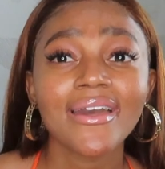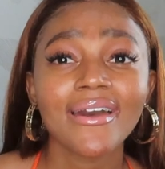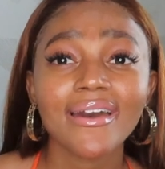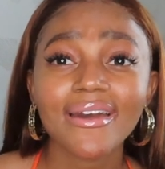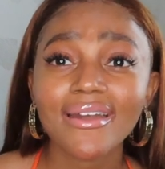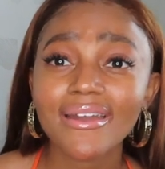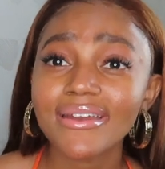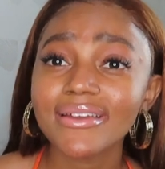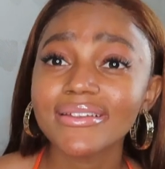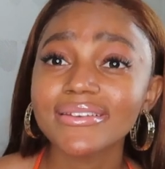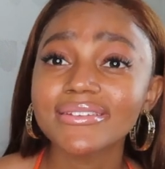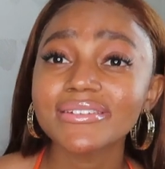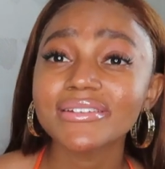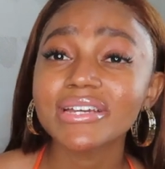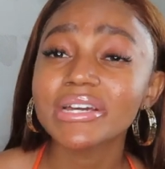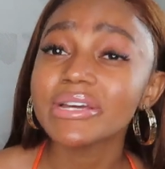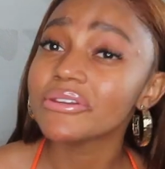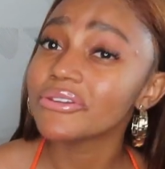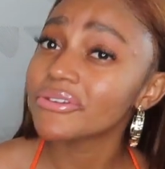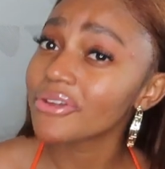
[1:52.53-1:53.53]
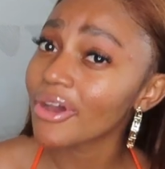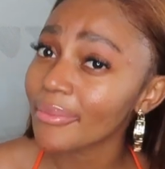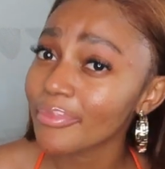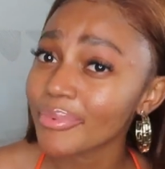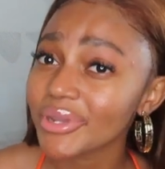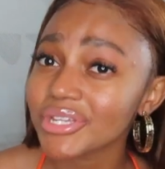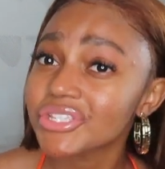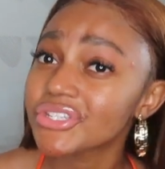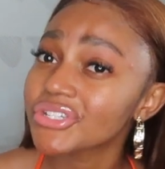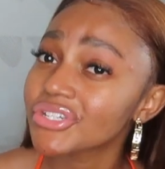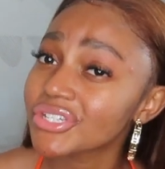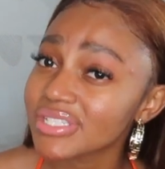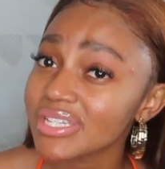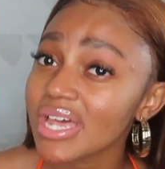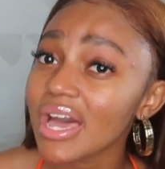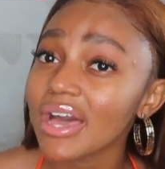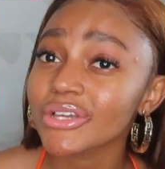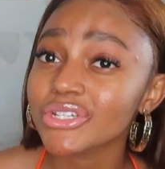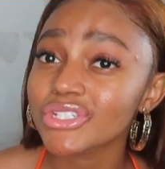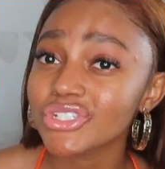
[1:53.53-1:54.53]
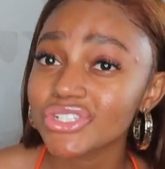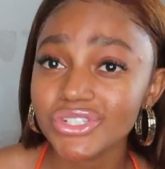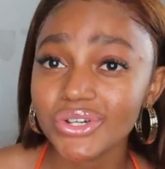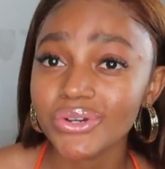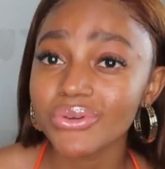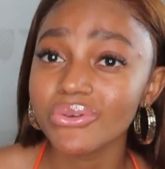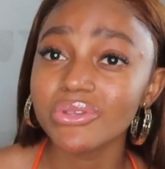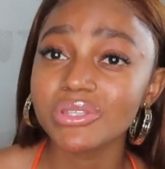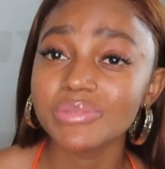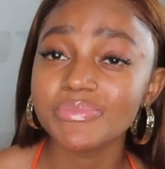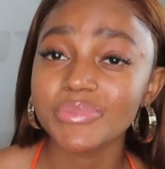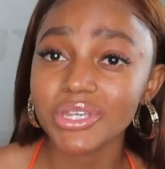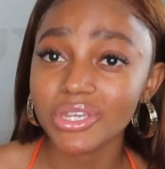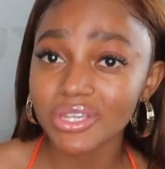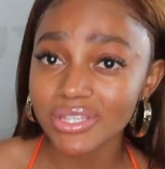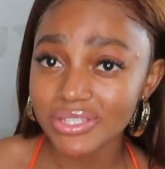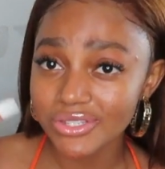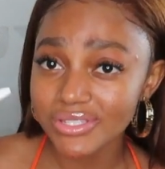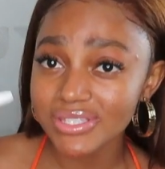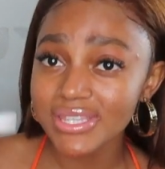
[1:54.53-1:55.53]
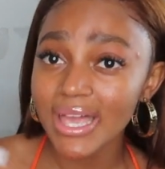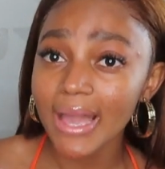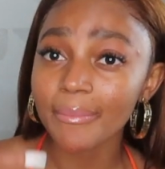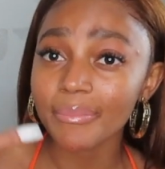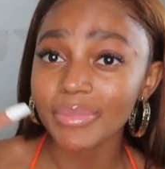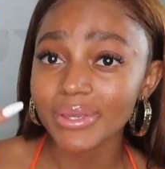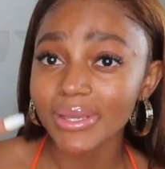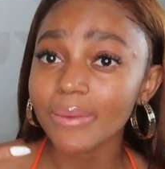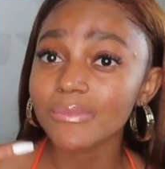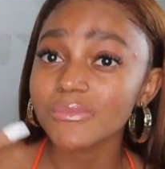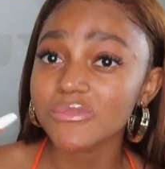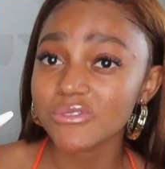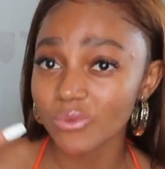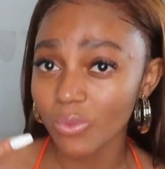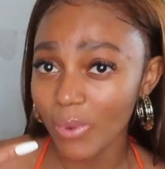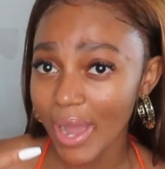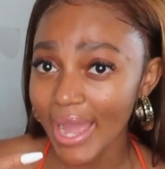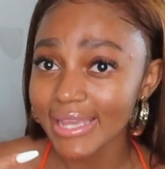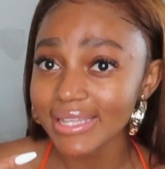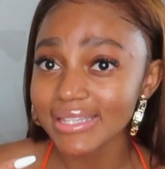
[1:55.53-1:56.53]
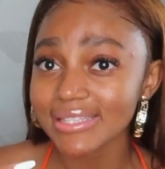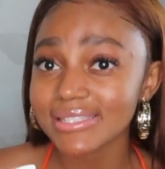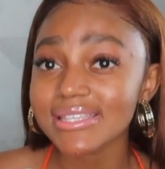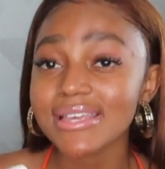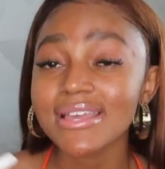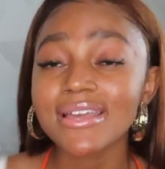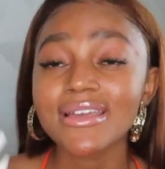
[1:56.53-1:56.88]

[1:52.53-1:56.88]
and not brushing your tongue shows, because your tongue becomes white,